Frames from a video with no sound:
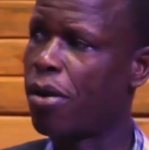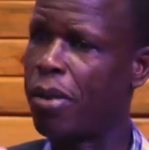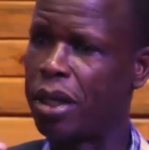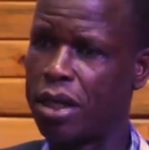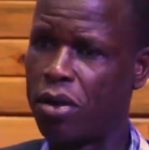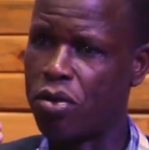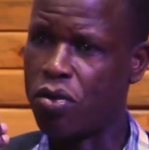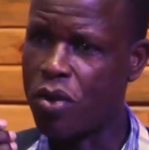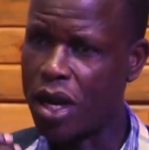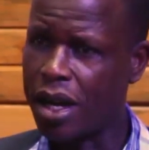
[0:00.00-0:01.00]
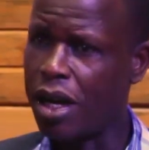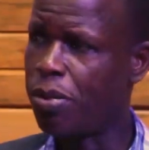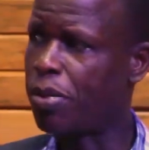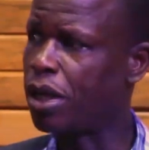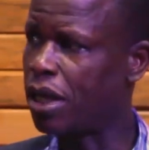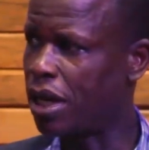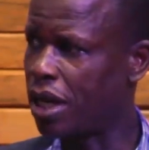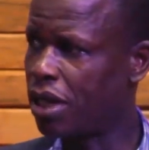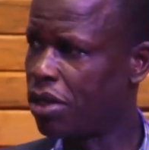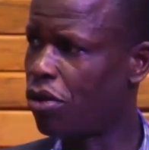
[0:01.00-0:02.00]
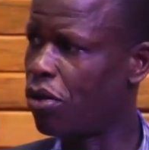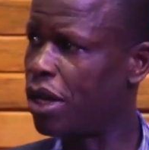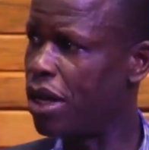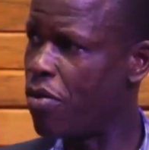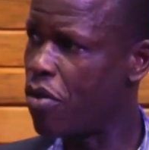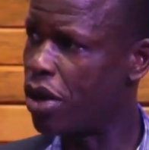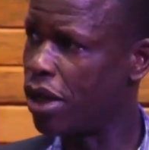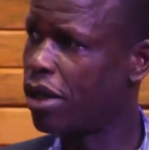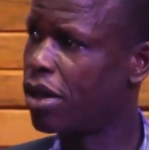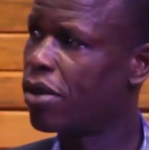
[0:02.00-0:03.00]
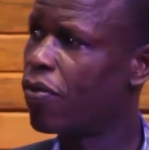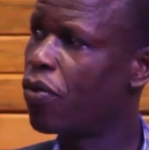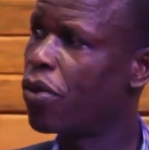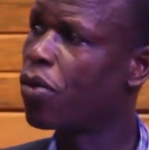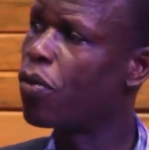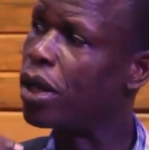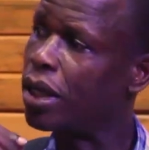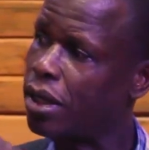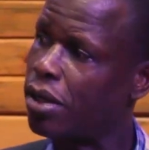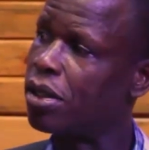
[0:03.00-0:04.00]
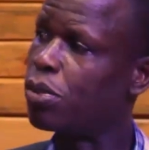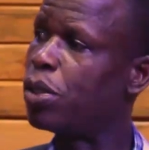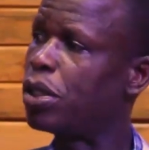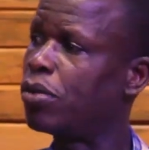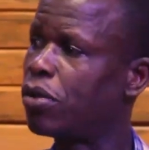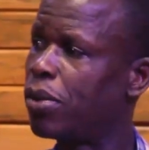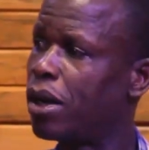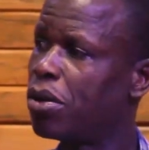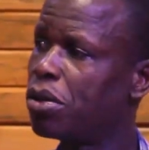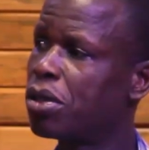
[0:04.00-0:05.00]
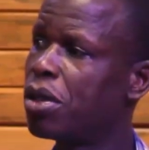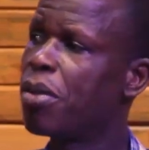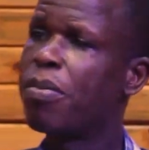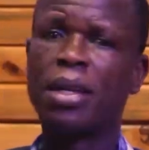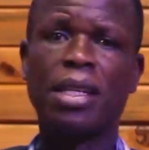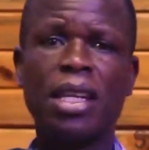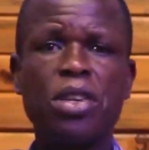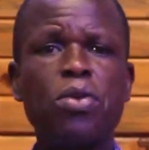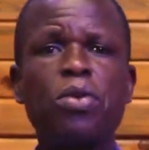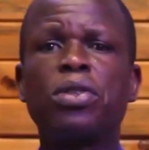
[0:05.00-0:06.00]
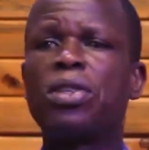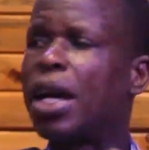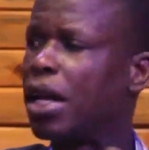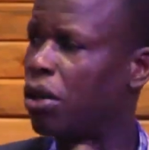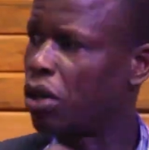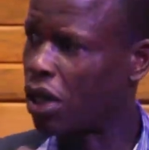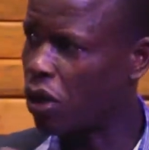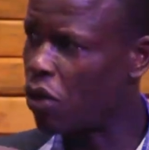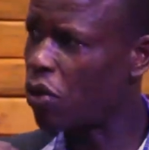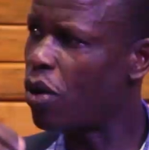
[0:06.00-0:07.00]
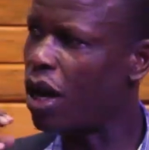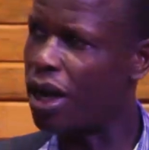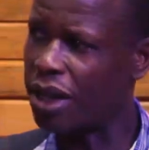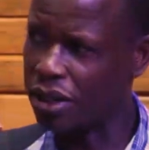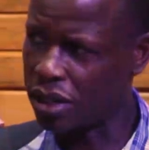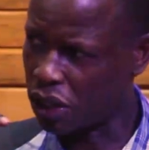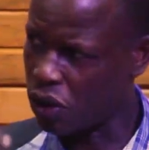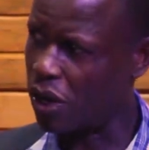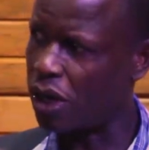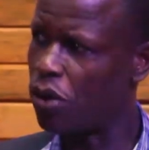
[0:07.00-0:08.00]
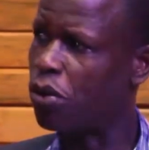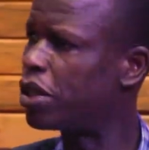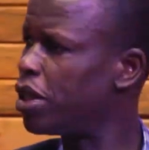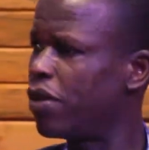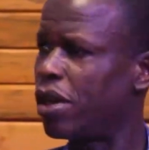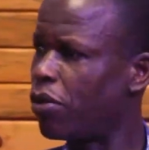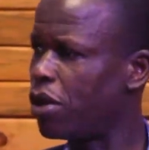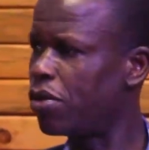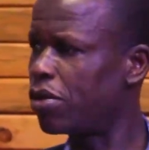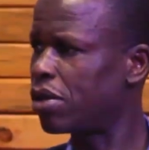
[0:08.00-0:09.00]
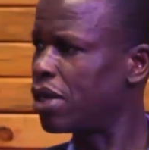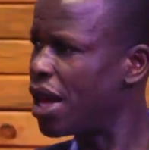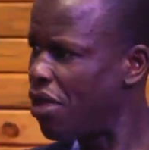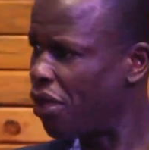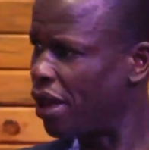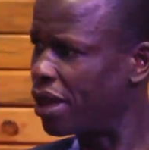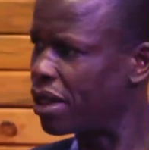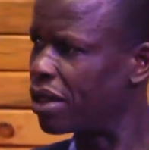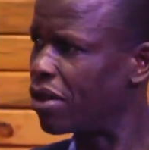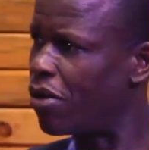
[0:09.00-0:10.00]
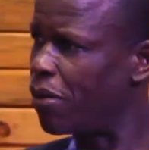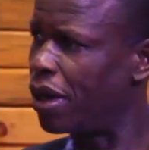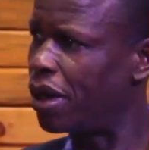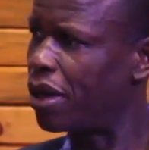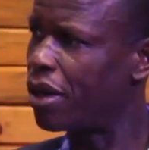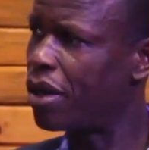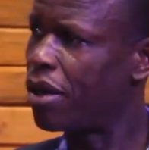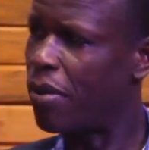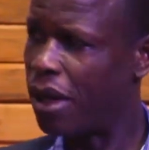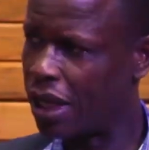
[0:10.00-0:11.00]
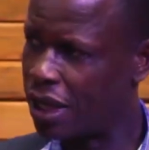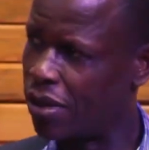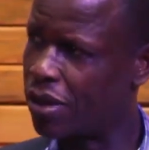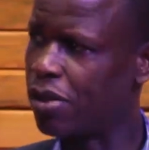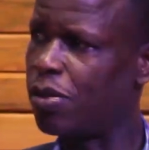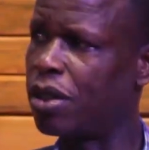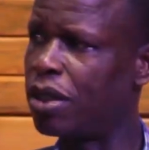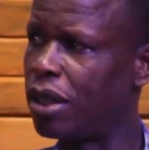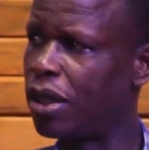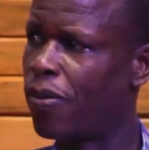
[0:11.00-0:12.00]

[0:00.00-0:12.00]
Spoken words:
But they would wake up in the night or in the morning when the child is missing from the house. But the doors are securely locked, even the windows. Nothing is open, but the child is missing.